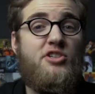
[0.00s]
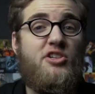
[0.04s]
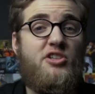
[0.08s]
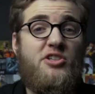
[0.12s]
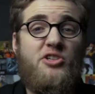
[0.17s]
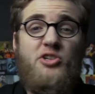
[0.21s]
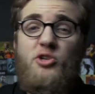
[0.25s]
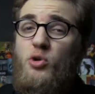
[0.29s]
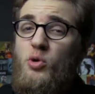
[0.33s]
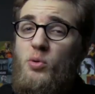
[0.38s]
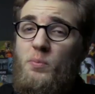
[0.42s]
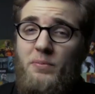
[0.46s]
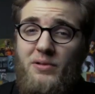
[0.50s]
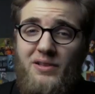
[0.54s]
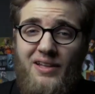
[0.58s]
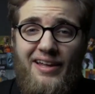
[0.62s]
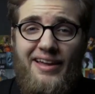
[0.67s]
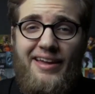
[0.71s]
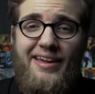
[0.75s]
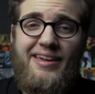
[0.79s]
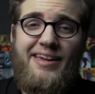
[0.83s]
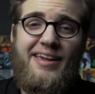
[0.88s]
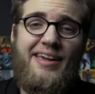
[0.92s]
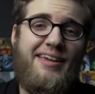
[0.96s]
Do you
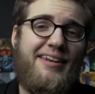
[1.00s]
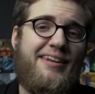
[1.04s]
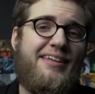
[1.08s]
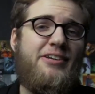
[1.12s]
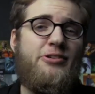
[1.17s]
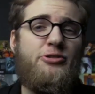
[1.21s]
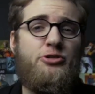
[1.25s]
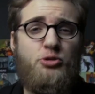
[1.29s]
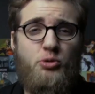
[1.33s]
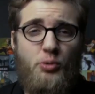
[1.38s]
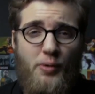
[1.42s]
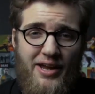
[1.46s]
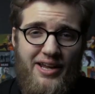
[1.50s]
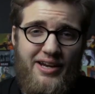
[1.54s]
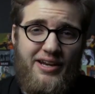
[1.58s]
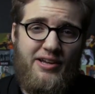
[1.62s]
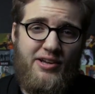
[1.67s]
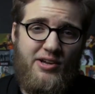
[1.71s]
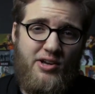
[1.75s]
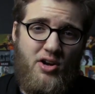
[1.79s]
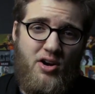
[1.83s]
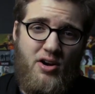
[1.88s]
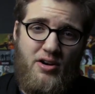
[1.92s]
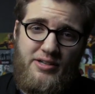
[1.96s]
play any
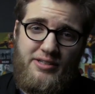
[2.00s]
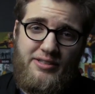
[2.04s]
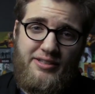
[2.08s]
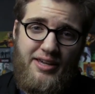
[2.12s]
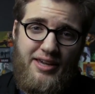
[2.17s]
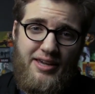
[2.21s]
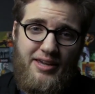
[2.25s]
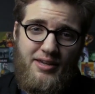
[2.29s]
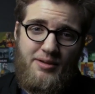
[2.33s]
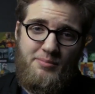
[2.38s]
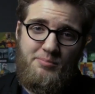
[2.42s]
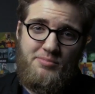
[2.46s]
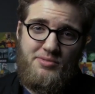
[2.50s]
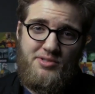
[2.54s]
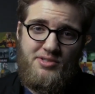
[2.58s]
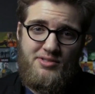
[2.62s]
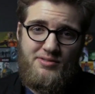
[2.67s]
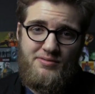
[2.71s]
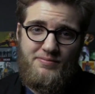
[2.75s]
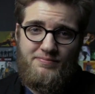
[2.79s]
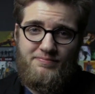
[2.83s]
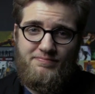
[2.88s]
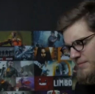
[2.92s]
trading card games?